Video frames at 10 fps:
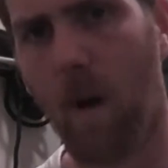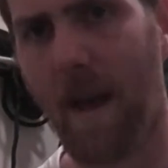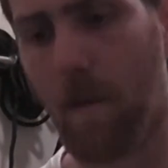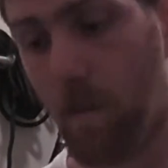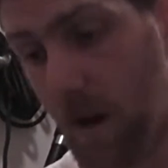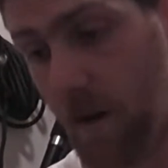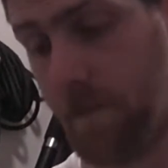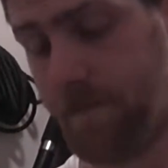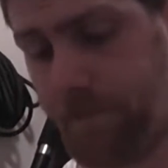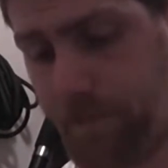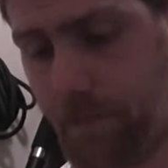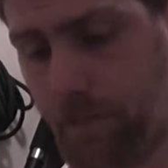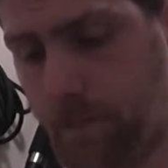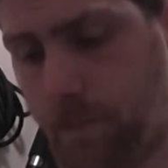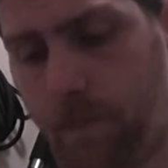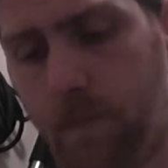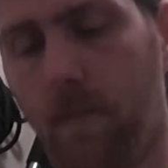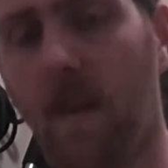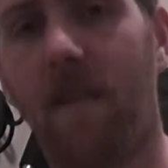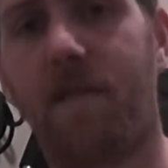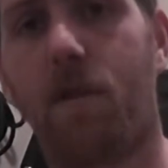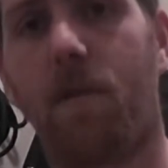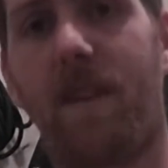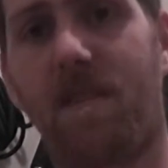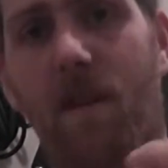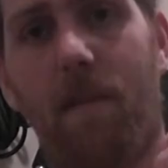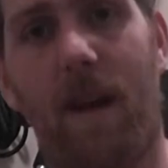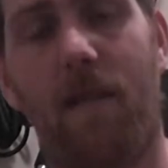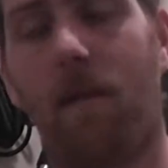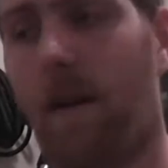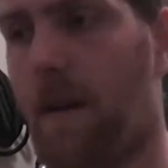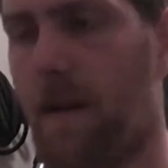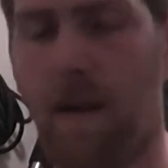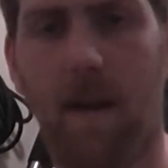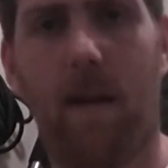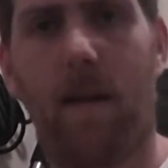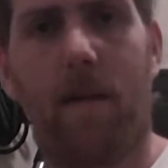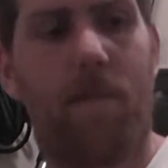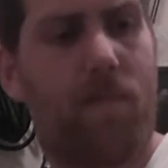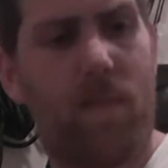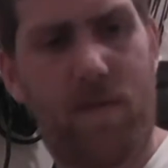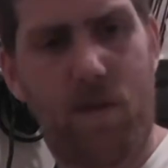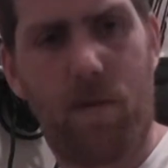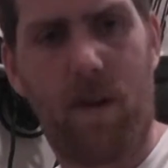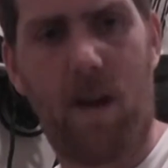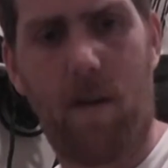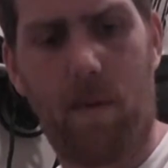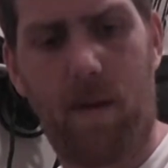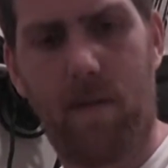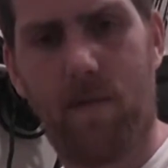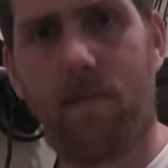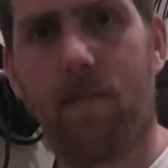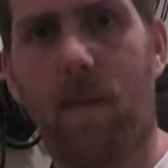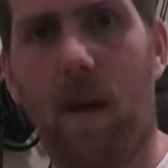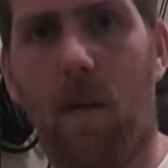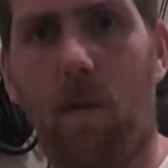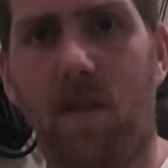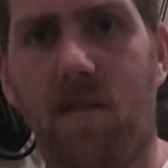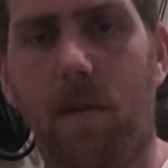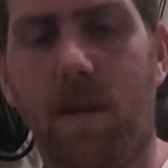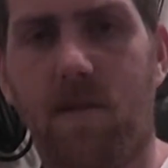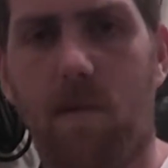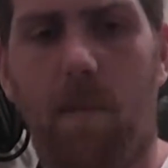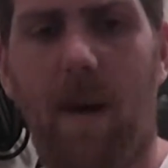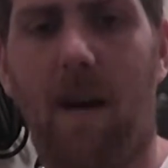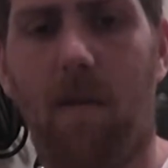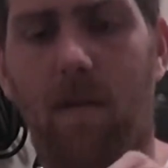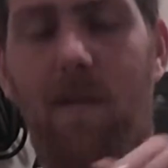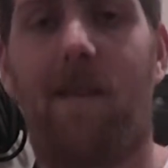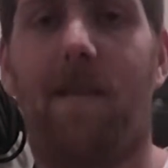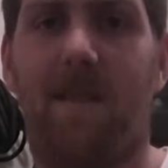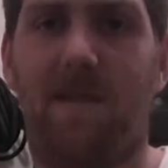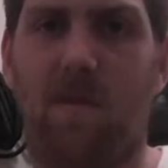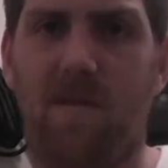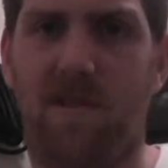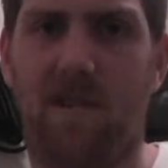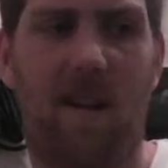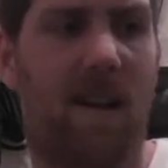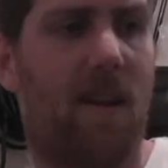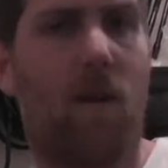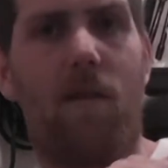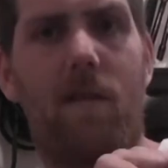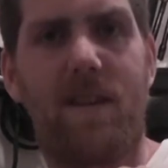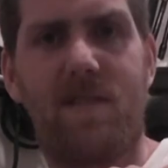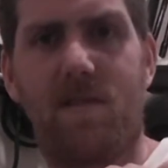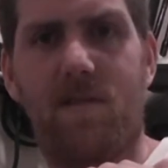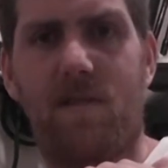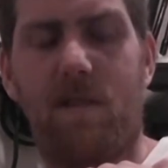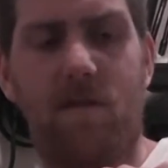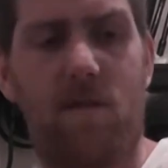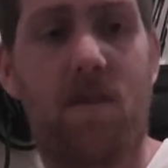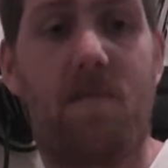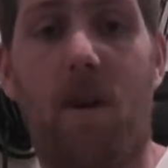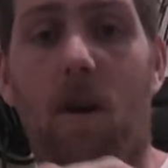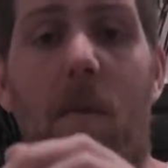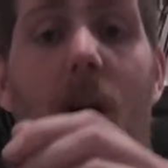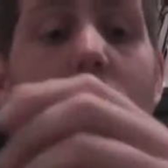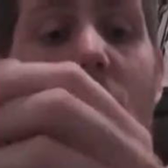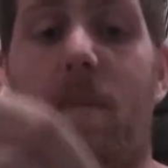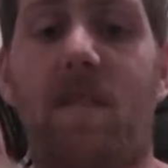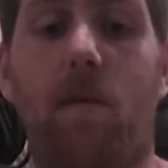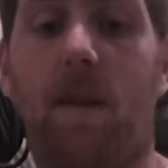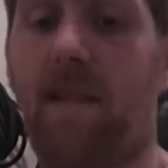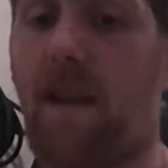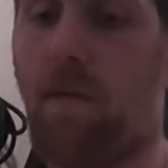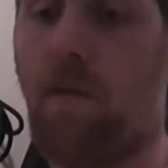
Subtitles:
weight. Well, I've shortened this up now. I've shortened it up. I want to do it to about, this one's slightly longer, he's still as long as my arm, but I'm going to be doing it down to